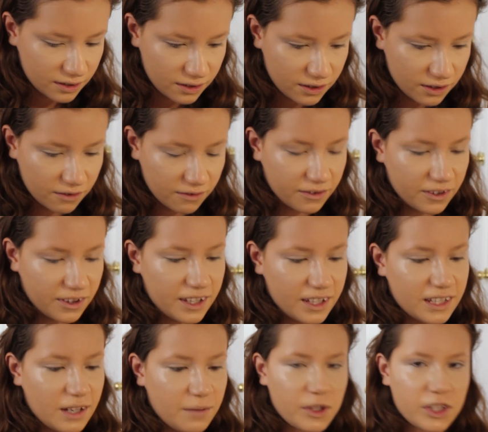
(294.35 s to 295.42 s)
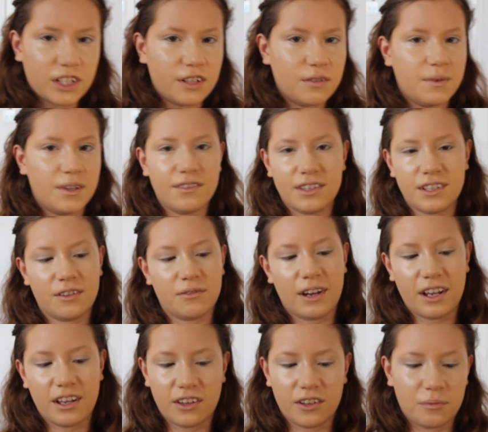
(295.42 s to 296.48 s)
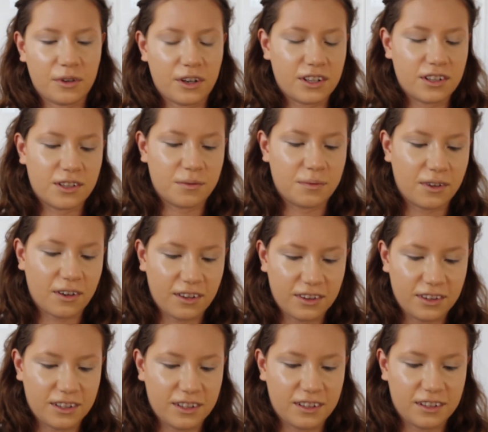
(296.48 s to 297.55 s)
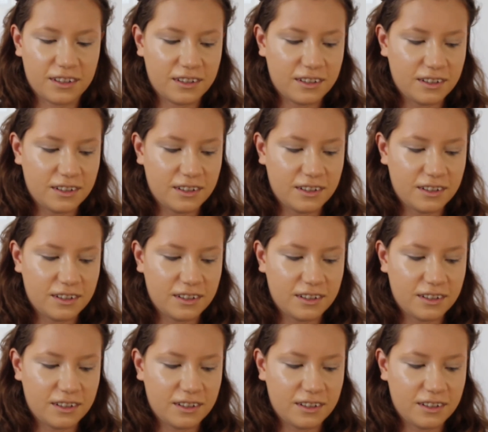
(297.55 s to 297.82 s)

So for this, I'm just going to be using a regular brush on the